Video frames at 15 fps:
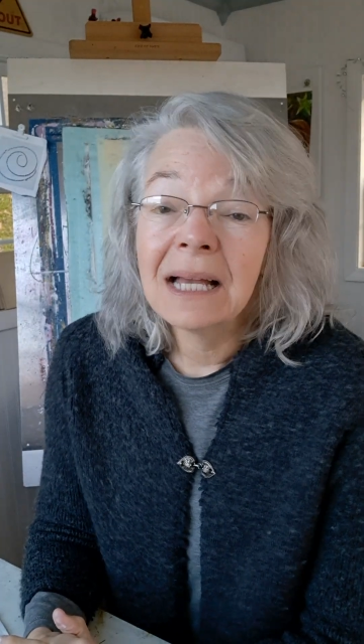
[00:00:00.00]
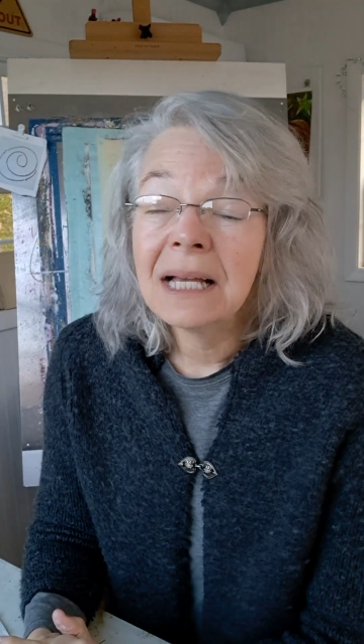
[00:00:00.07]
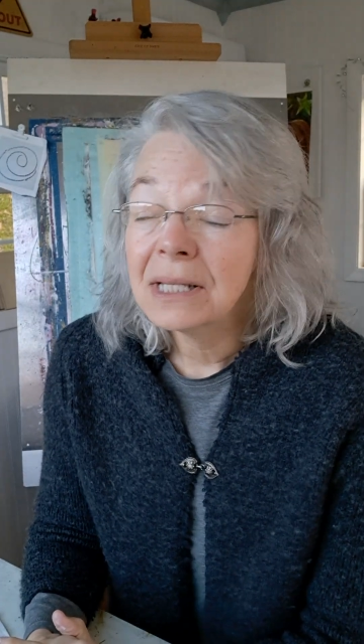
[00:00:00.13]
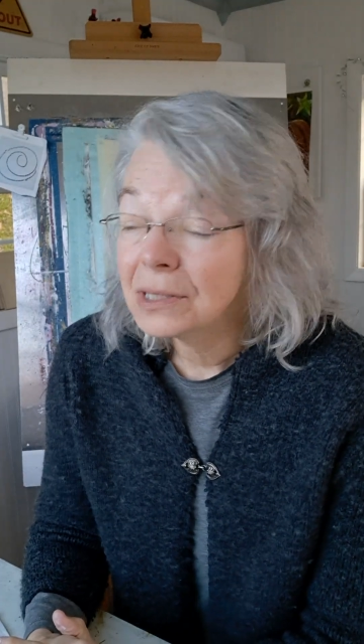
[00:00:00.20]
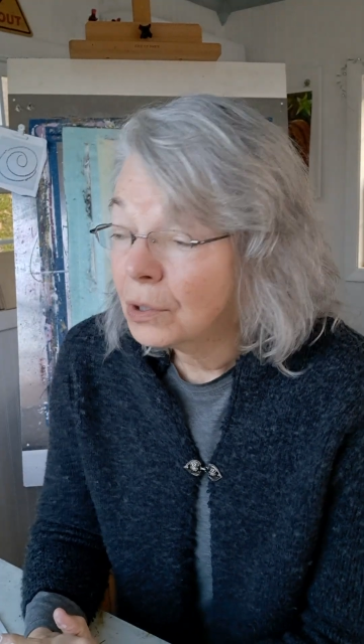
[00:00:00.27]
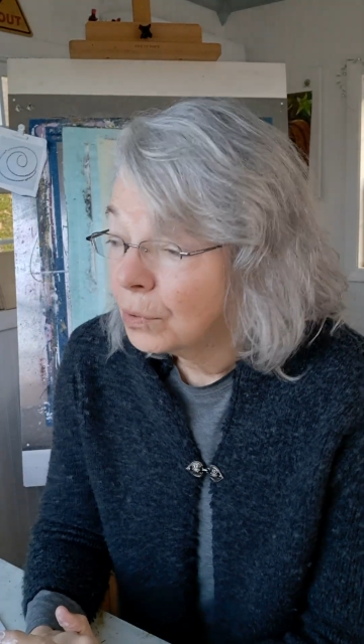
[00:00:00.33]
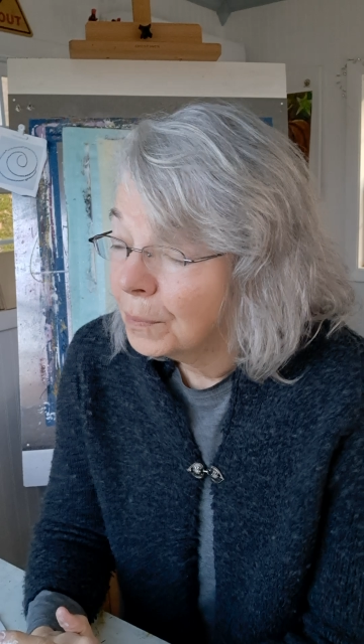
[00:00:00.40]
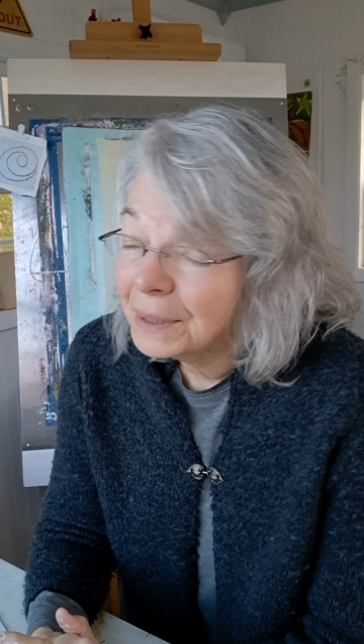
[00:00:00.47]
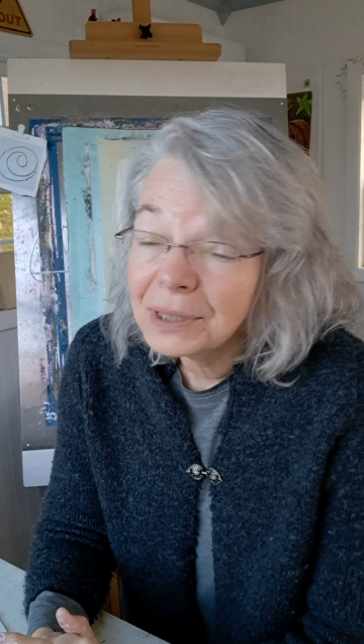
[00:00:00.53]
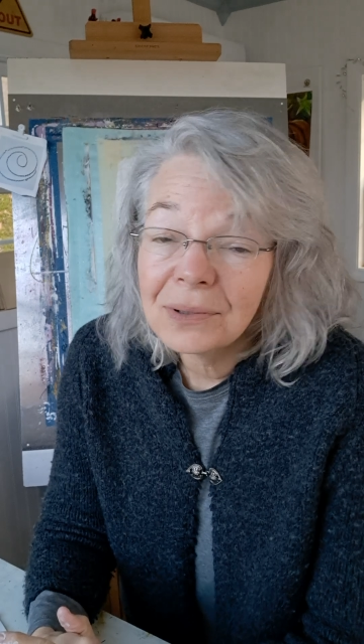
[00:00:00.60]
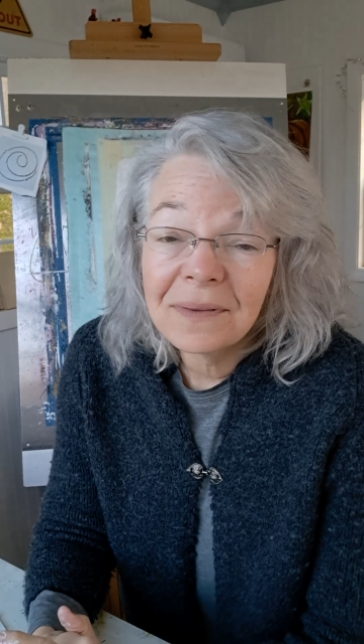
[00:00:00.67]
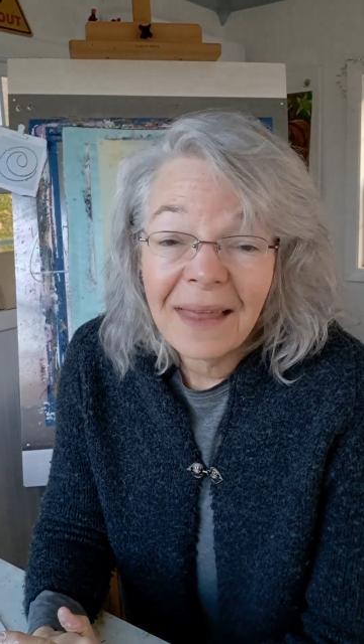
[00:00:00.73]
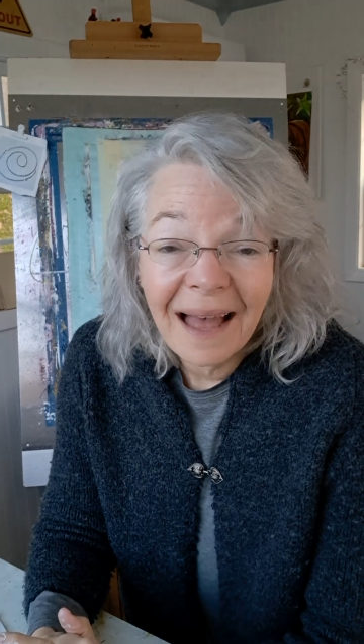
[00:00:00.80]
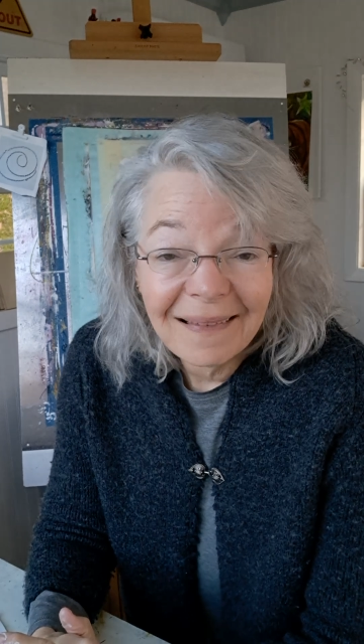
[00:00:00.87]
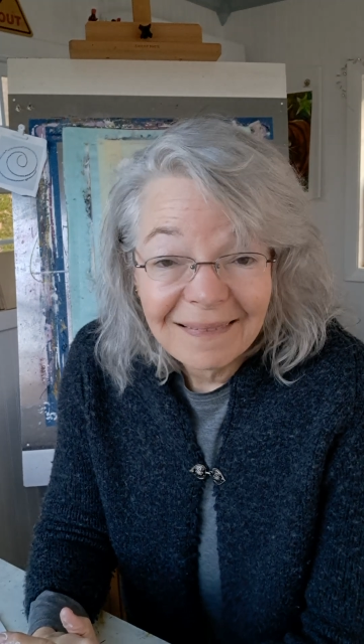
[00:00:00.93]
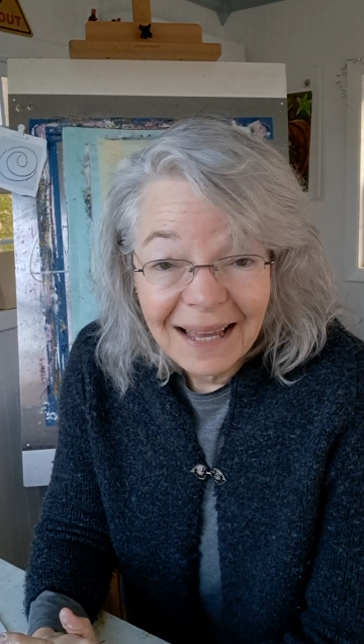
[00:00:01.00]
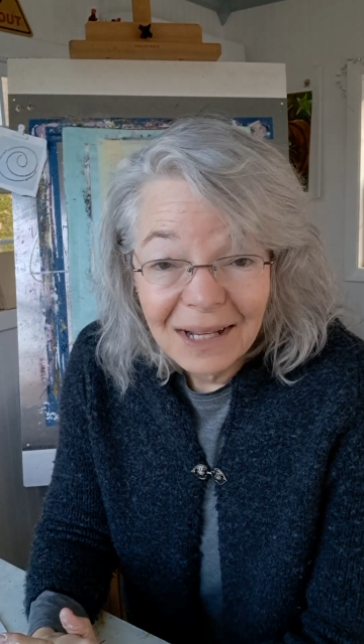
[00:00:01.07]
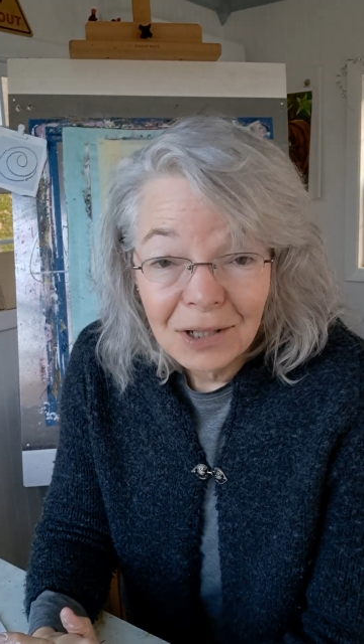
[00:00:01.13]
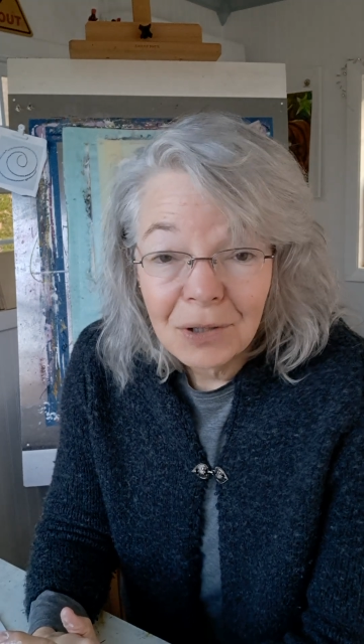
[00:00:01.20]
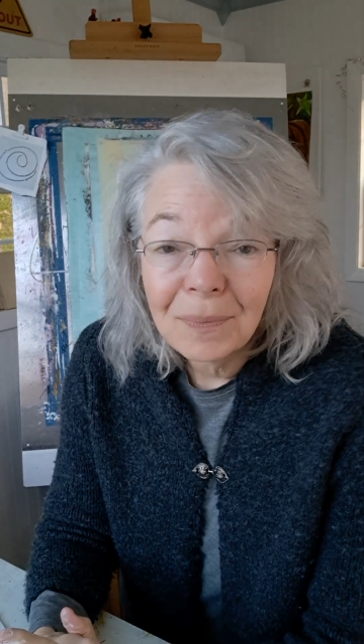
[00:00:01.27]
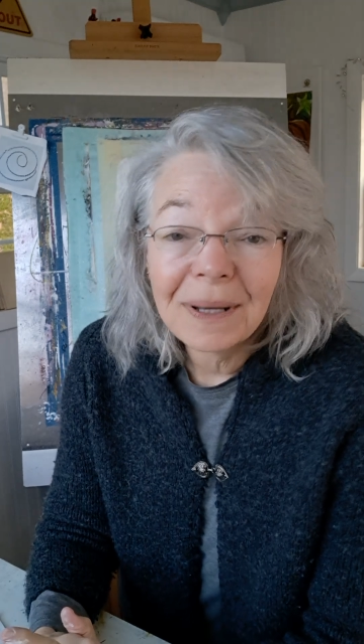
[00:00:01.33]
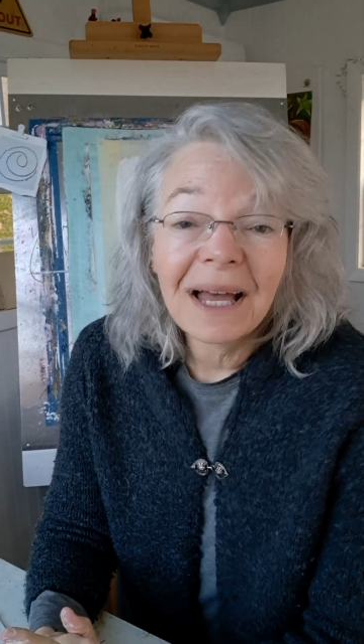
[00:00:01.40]
So we'll be doing that
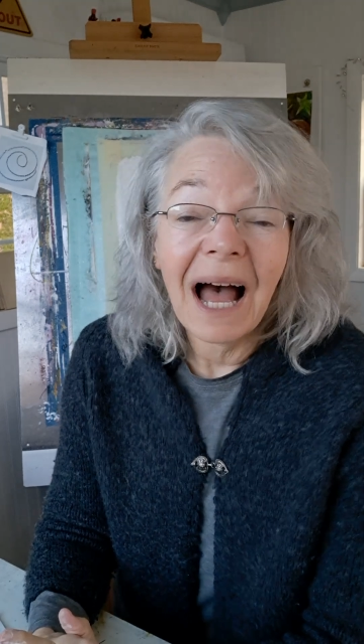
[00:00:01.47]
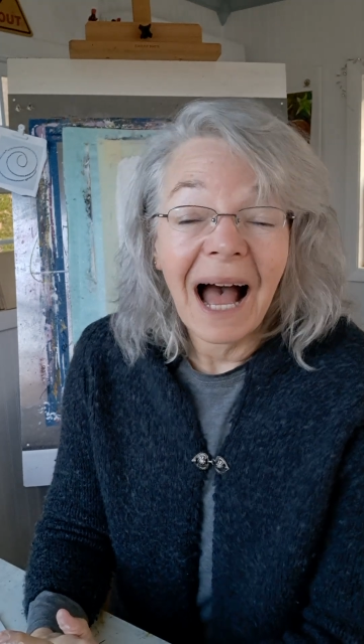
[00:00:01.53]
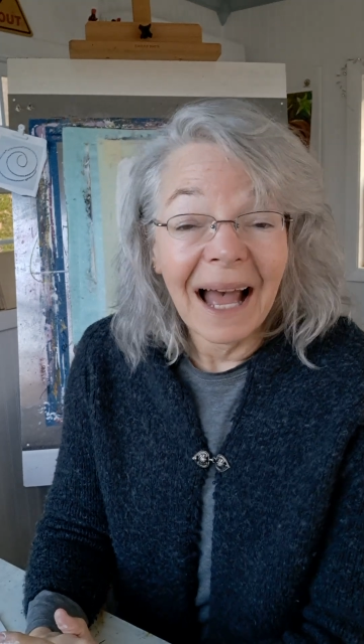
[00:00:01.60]
later, but